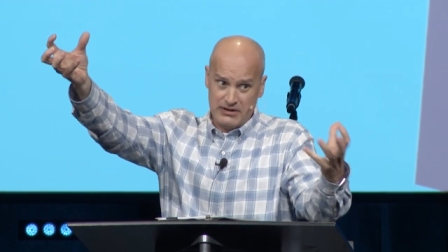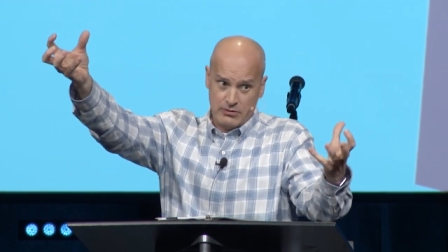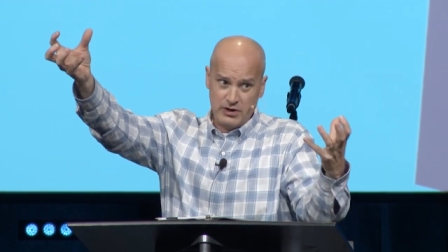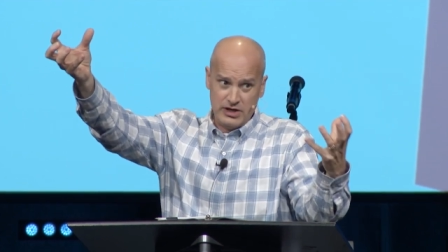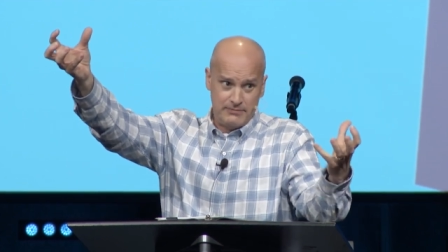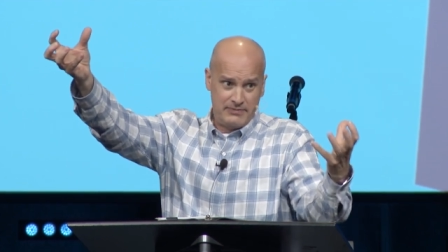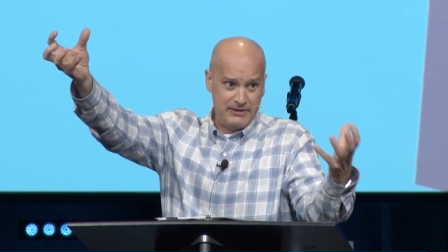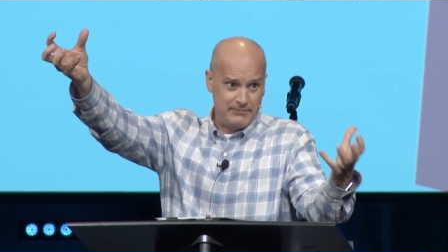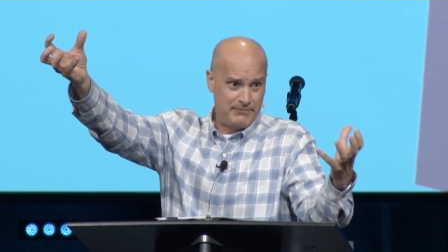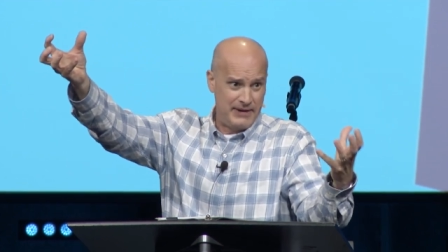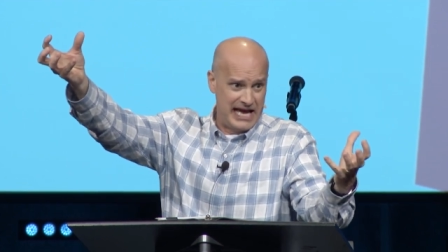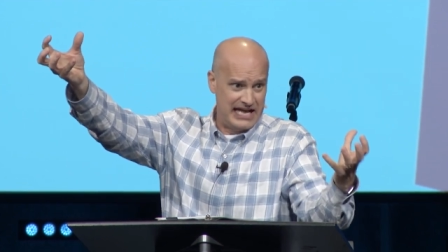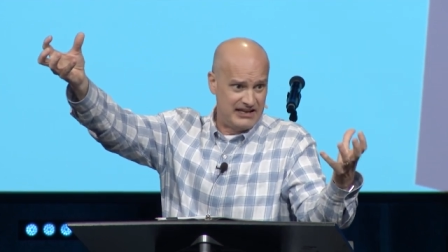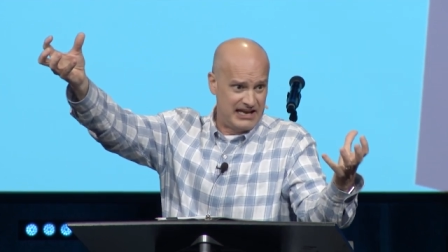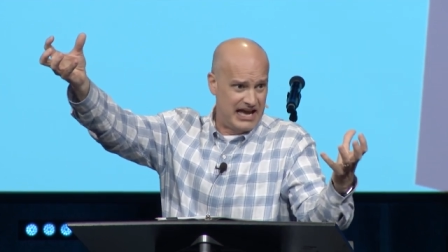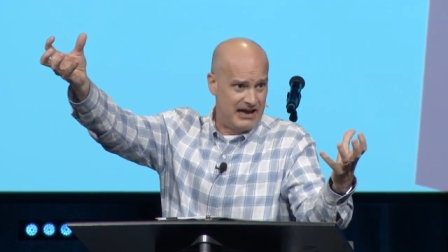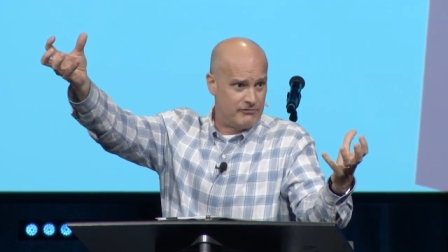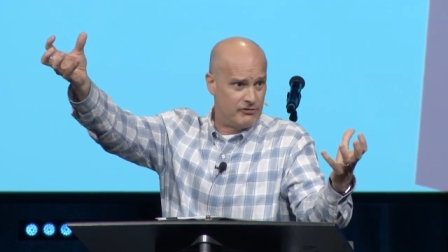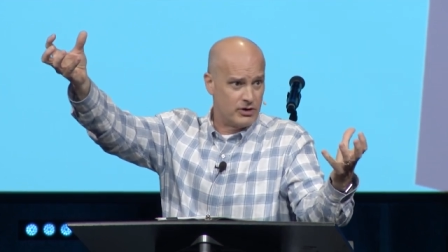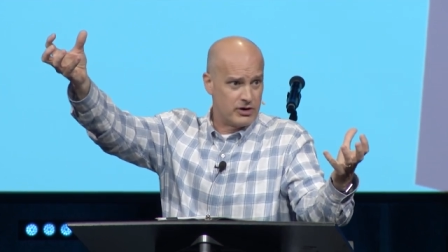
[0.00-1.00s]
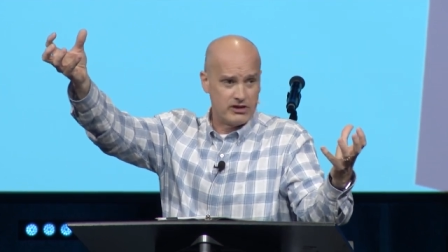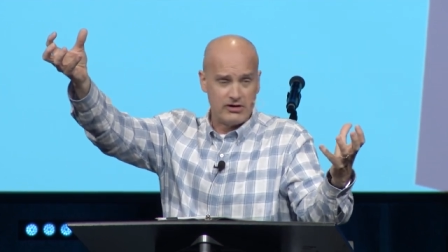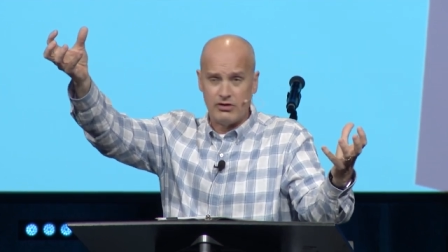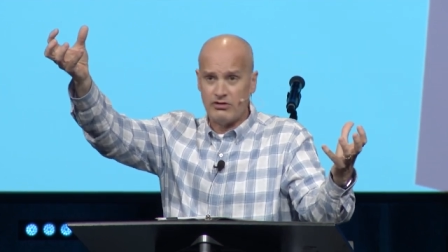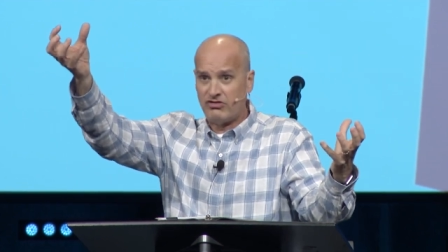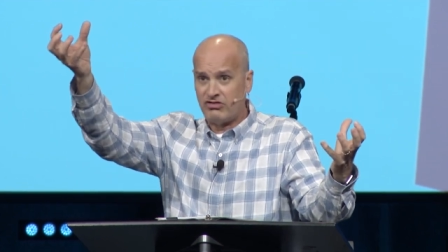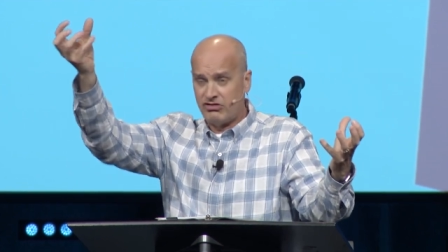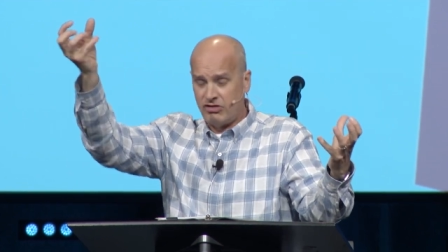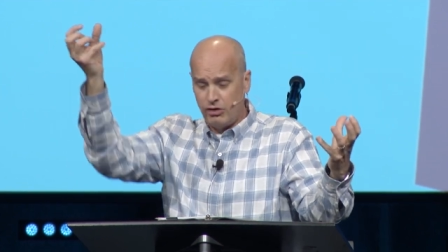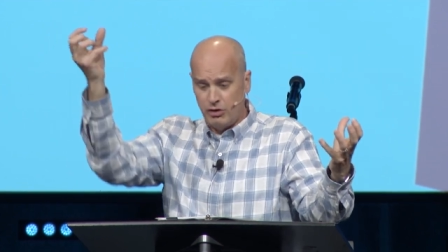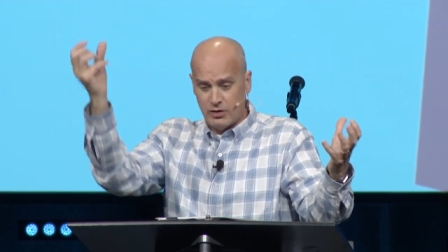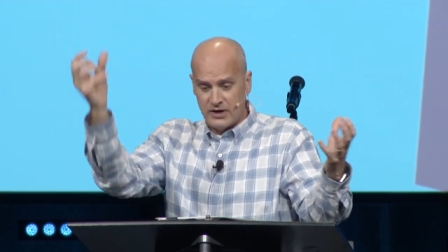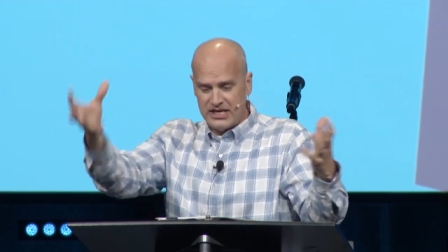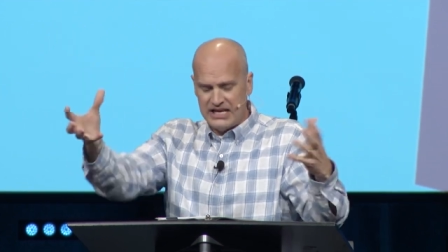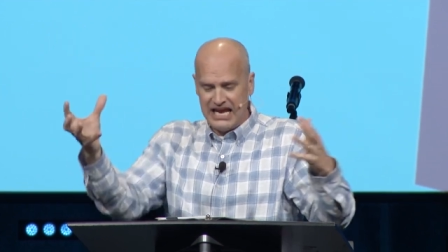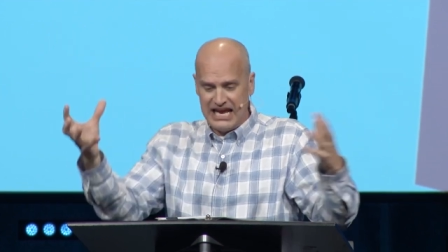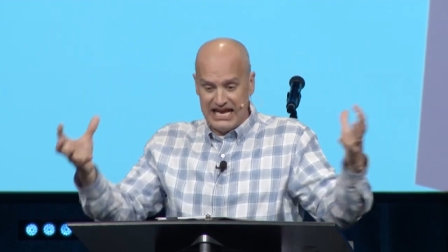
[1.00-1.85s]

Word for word: it wouldn't be bad to have one of those too, and,